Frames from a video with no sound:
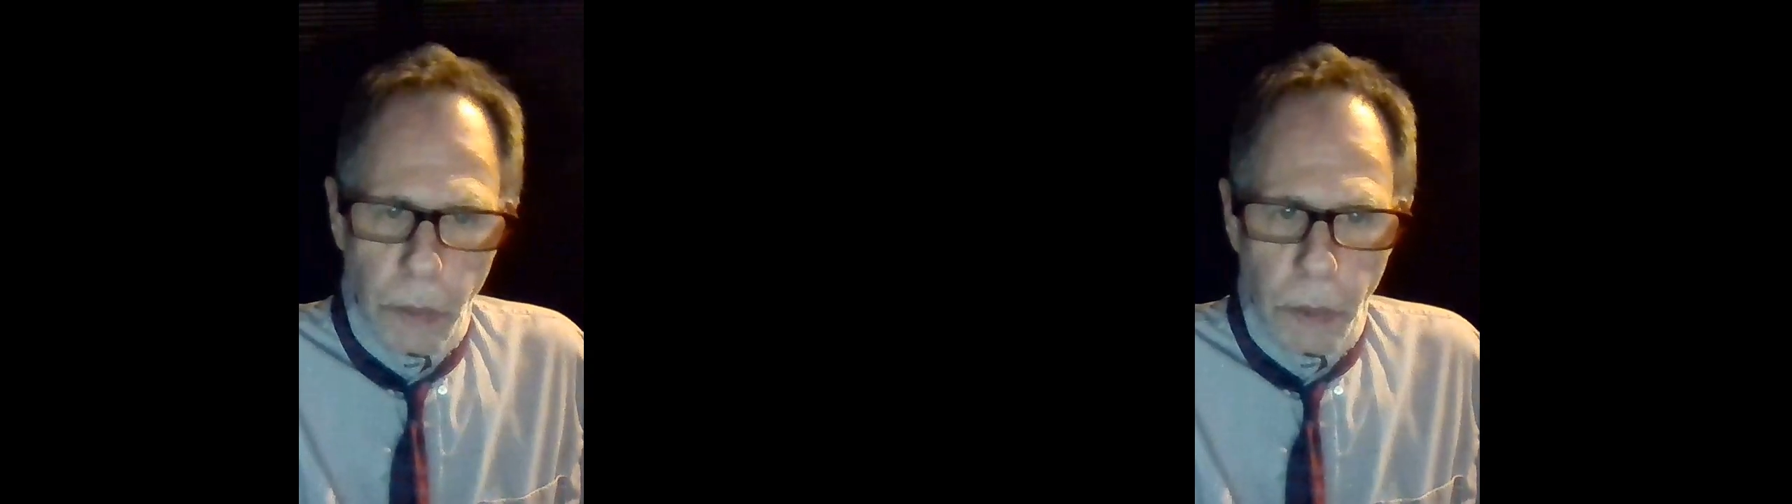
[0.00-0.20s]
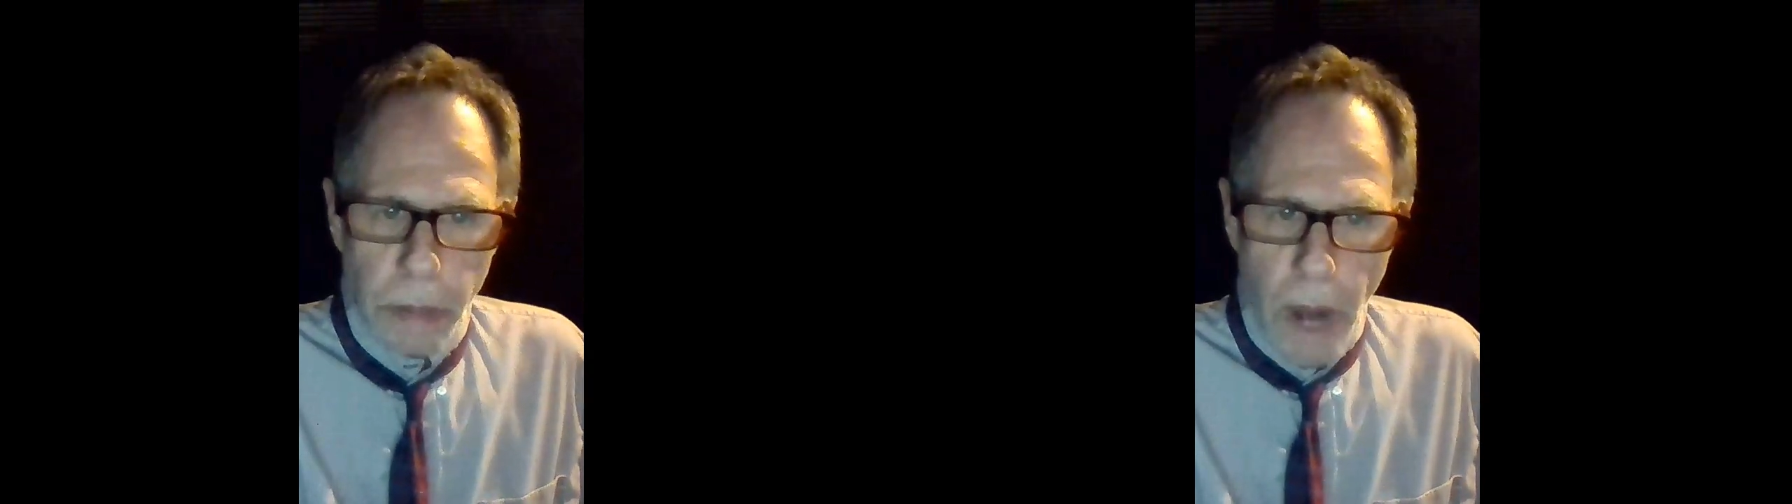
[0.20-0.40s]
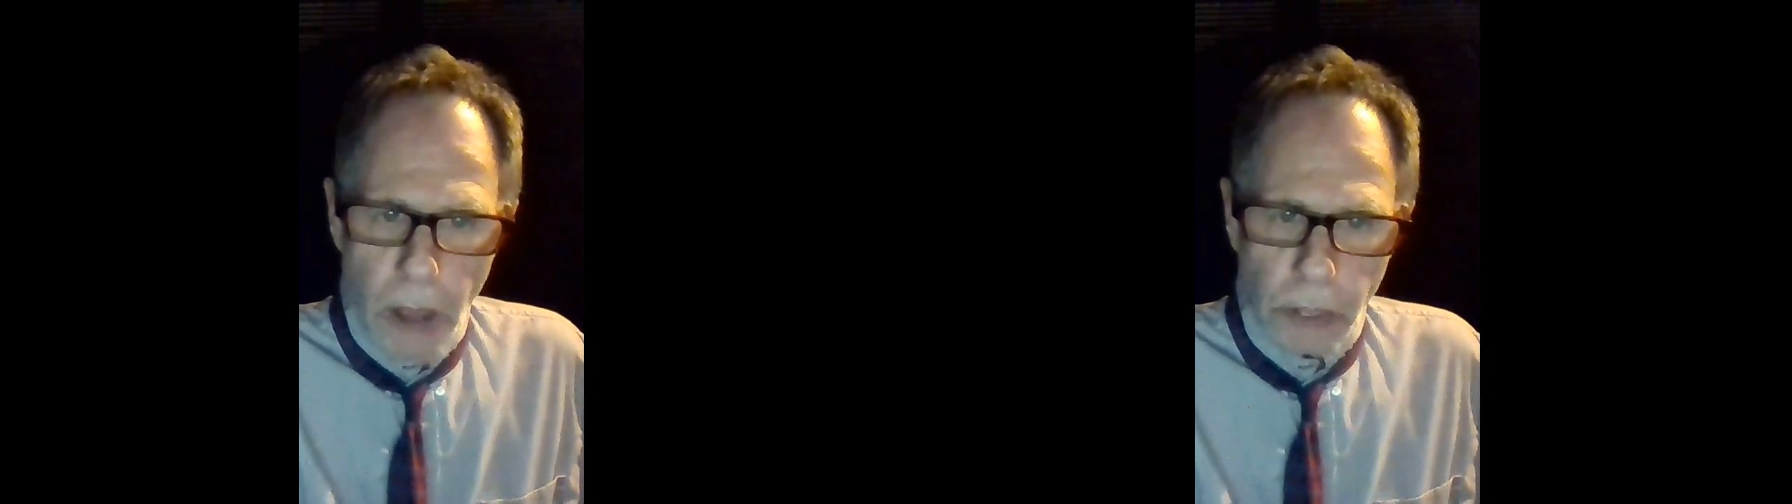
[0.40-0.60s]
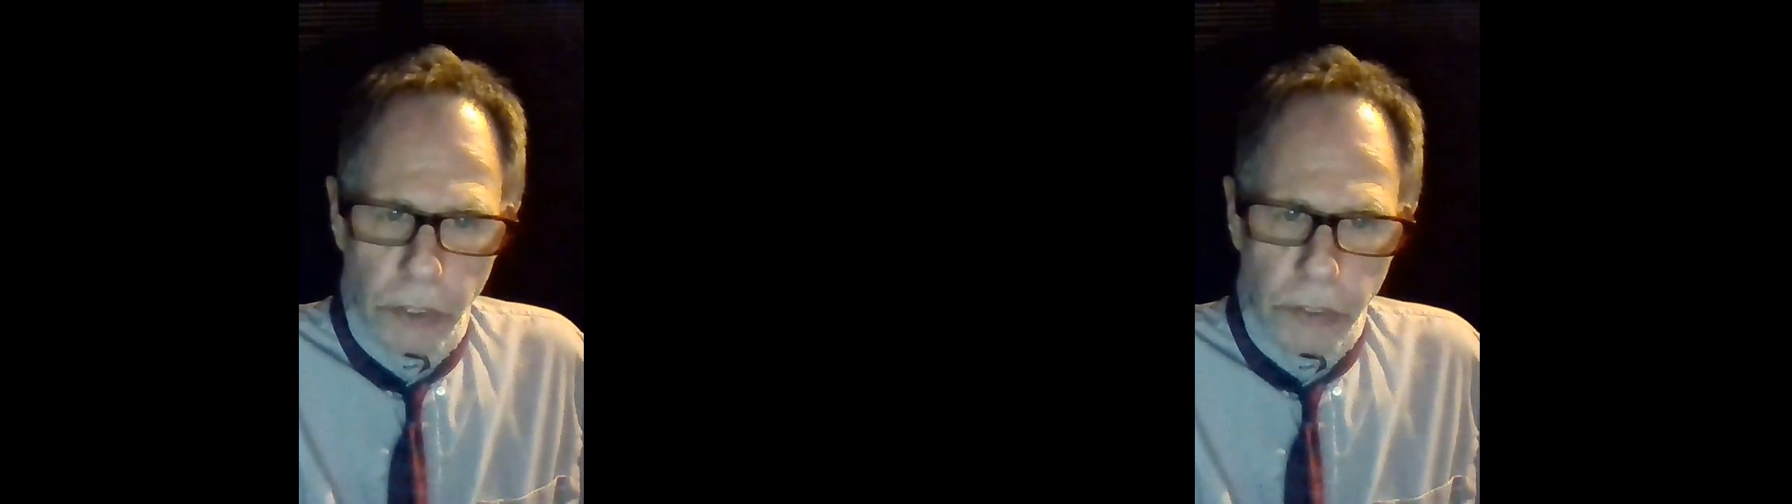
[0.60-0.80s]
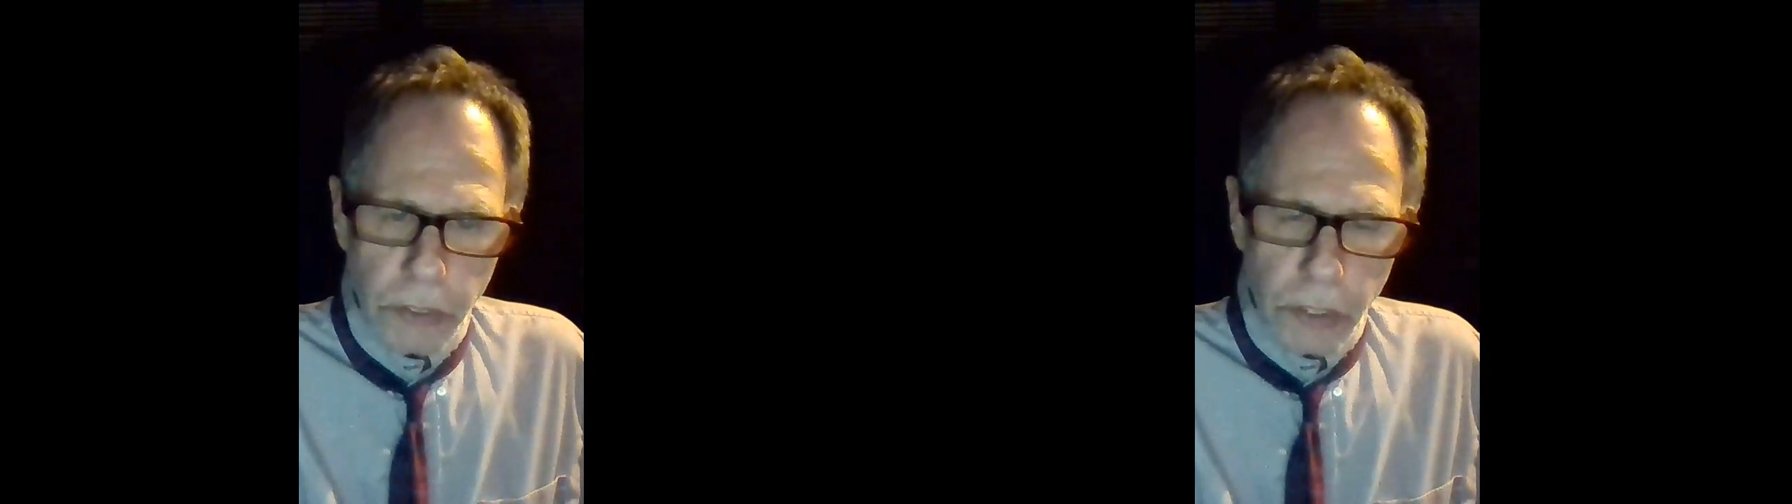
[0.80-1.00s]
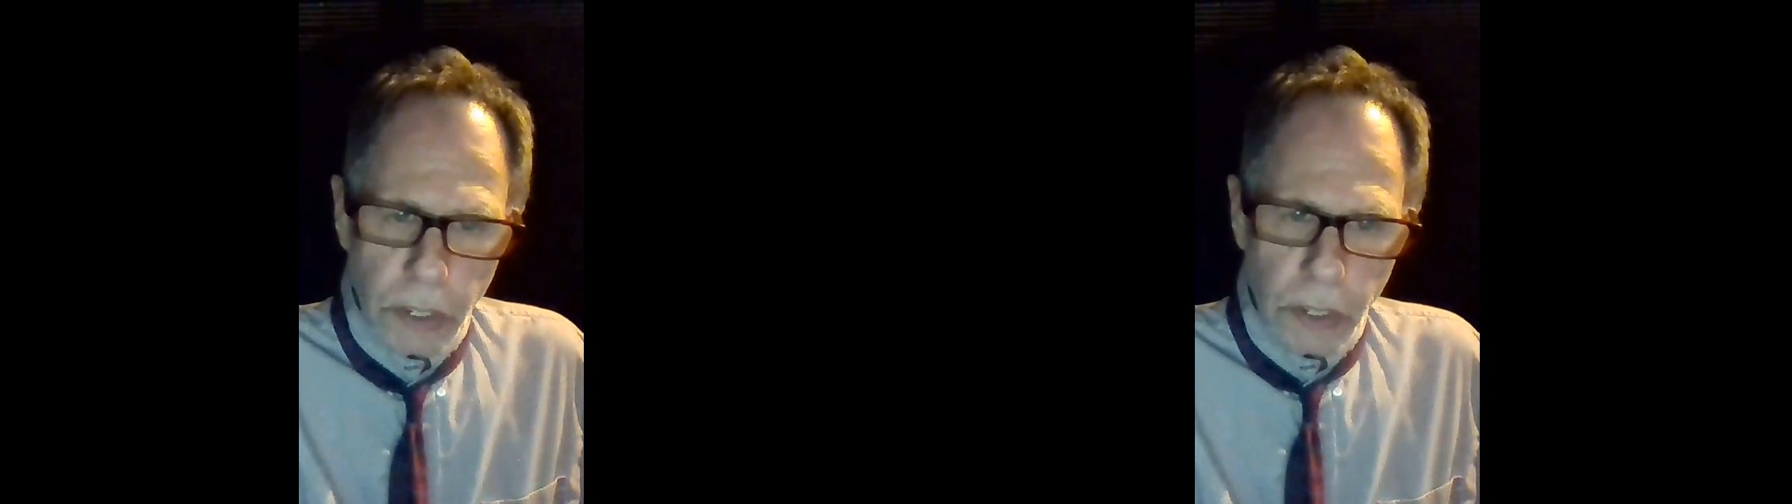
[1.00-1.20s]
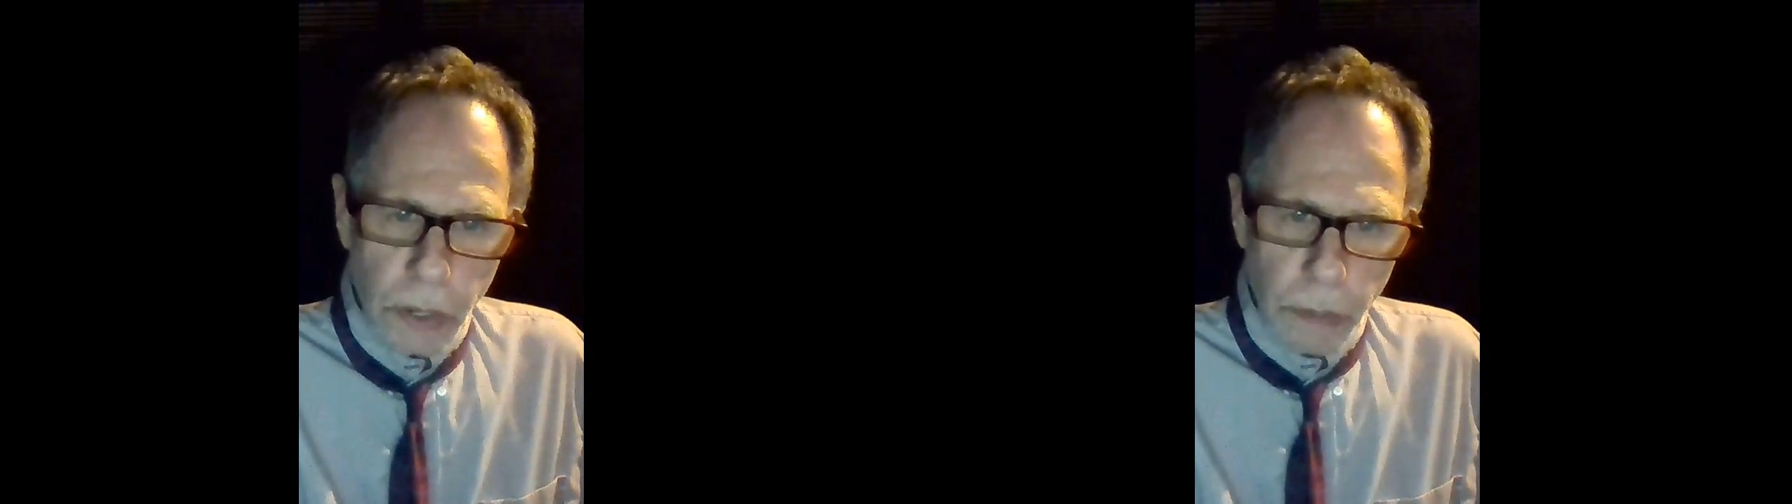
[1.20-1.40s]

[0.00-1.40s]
They were polished,